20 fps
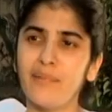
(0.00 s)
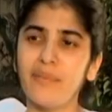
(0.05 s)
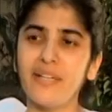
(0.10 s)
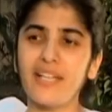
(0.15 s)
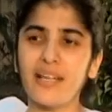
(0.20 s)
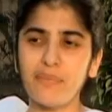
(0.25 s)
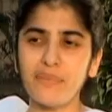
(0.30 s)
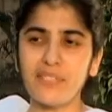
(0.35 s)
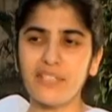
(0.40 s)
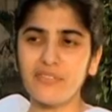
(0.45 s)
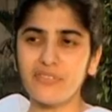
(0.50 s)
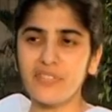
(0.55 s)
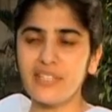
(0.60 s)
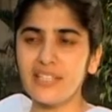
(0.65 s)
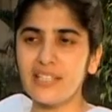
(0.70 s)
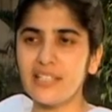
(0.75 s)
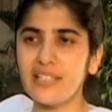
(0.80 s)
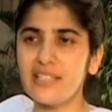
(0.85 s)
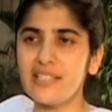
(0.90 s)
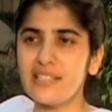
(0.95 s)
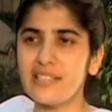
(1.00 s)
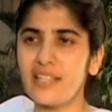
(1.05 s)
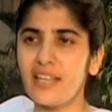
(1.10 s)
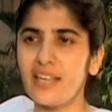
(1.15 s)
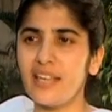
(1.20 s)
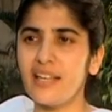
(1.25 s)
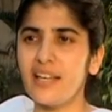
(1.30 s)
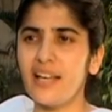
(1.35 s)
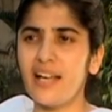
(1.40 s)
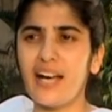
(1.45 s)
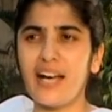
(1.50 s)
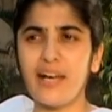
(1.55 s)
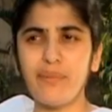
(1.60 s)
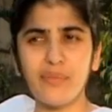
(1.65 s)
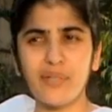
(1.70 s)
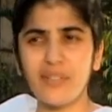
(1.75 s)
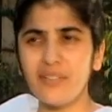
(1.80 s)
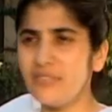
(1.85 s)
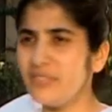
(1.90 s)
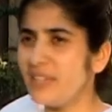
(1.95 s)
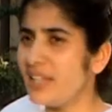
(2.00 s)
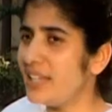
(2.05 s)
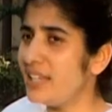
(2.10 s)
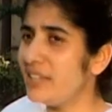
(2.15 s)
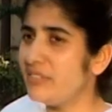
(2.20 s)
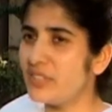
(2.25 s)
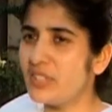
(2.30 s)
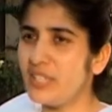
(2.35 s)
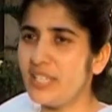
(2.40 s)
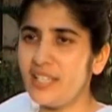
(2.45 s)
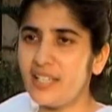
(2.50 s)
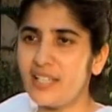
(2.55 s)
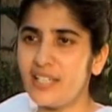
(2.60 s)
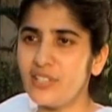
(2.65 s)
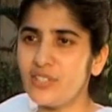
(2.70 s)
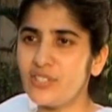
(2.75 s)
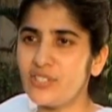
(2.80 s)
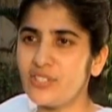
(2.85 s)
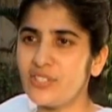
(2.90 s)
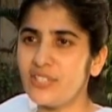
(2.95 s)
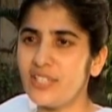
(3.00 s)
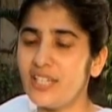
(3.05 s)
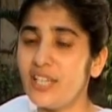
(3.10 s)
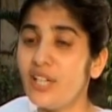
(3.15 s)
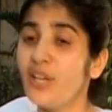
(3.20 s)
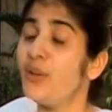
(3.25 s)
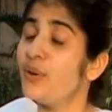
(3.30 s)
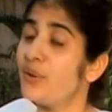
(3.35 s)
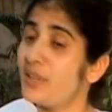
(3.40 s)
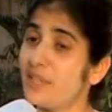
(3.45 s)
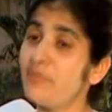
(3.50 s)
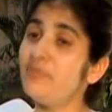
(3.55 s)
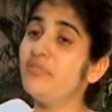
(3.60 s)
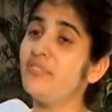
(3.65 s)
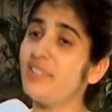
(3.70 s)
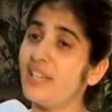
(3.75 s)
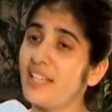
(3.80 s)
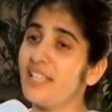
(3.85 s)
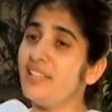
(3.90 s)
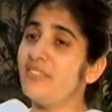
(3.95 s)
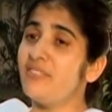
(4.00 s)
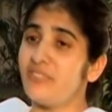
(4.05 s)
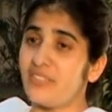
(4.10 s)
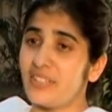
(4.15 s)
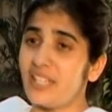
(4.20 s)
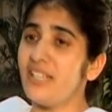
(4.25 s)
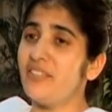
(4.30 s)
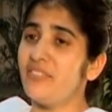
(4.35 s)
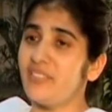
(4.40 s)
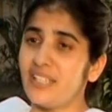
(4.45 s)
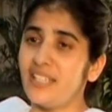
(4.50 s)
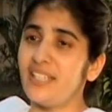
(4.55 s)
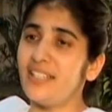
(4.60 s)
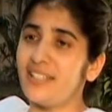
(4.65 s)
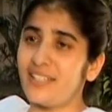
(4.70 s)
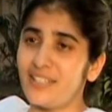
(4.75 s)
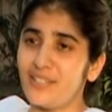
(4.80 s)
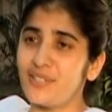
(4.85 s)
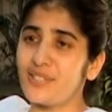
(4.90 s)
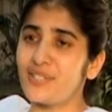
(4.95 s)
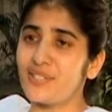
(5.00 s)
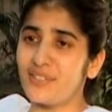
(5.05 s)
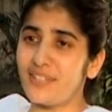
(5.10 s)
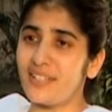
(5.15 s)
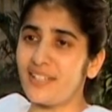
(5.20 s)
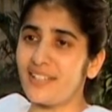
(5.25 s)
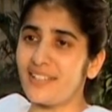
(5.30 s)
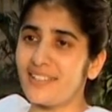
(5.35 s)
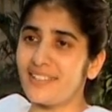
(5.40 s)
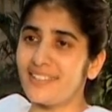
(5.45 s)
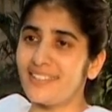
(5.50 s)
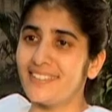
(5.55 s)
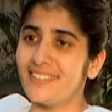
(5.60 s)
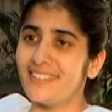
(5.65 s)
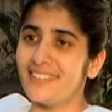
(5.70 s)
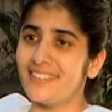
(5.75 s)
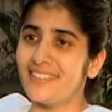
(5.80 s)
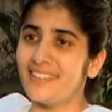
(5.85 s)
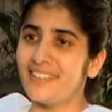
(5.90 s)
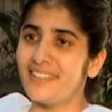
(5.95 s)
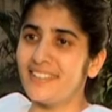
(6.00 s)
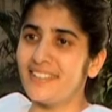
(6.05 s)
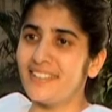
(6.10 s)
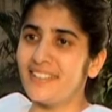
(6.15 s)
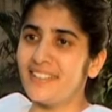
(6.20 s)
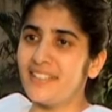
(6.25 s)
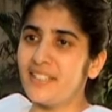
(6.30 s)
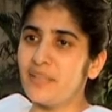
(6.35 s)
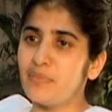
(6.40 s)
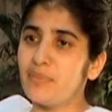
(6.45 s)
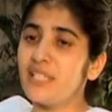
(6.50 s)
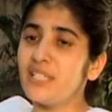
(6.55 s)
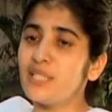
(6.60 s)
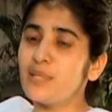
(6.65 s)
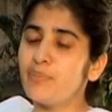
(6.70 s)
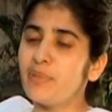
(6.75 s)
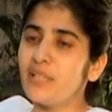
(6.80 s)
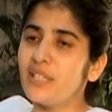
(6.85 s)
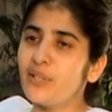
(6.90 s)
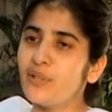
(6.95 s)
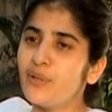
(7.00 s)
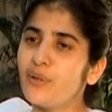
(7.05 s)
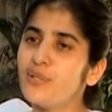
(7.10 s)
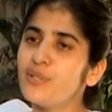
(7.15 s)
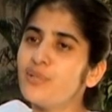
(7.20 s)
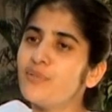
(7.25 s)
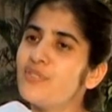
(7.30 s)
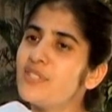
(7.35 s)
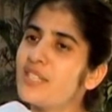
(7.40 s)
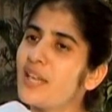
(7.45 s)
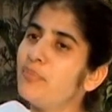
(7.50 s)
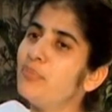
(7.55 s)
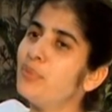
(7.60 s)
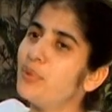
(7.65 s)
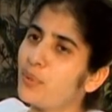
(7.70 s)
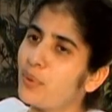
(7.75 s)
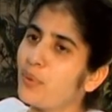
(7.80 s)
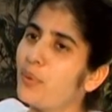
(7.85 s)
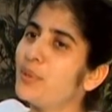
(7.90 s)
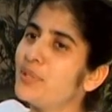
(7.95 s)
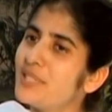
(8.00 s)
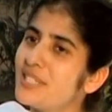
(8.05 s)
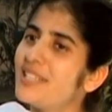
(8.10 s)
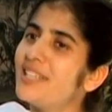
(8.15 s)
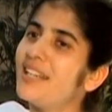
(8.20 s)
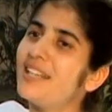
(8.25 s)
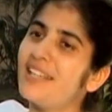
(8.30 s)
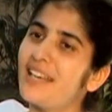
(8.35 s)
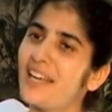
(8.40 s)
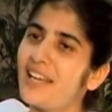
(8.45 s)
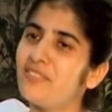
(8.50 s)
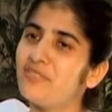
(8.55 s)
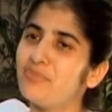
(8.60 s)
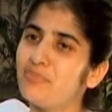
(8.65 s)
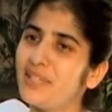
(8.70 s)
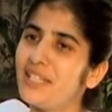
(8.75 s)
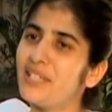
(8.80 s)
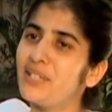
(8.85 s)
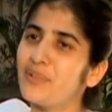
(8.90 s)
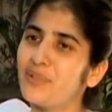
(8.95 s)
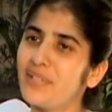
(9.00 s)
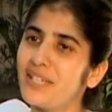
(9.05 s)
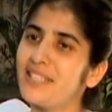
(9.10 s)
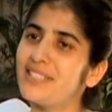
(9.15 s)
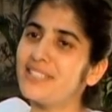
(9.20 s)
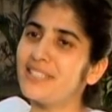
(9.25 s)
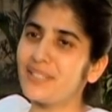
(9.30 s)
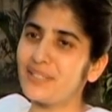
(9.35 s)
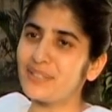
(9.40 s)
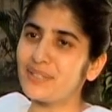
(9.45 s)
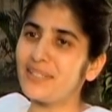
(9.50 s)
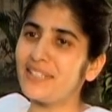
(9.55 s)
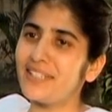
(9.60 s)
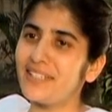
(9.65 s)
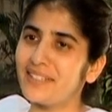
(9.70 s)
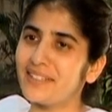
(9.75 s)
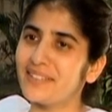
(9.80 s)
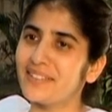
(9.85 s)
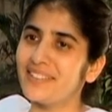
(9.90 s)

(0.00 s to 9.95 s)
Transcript: but I'm definitely saying, I'm not feeling very nice today, or I'm feeling very, very nice today. But it's because of some thoughts that I have been creating today.